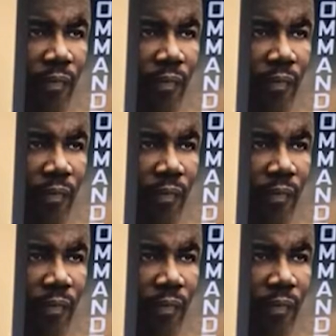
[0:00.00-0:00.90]

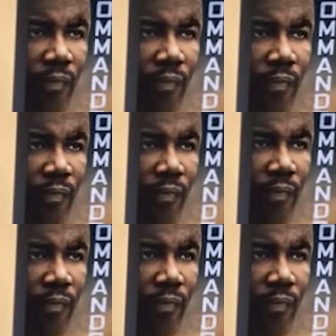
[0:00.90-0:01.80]

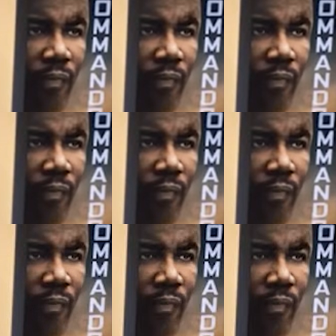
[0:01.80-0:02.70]

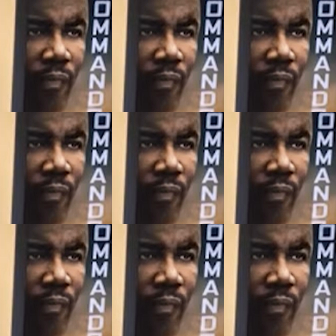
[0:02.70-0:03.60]

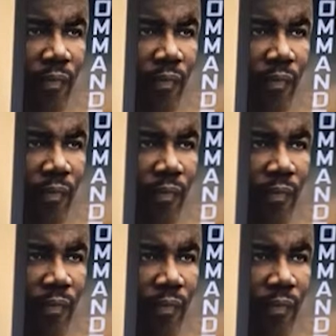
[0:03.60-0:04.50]

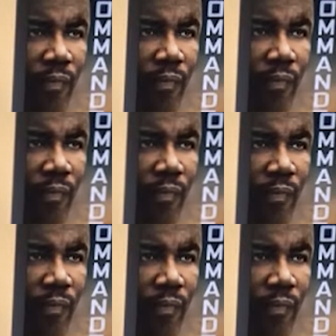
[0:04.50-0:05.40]

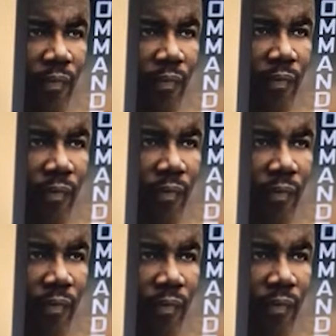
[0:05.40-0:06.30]

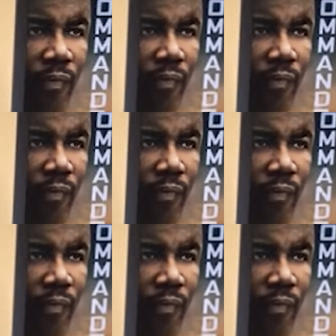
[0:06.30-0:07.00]
[no speech]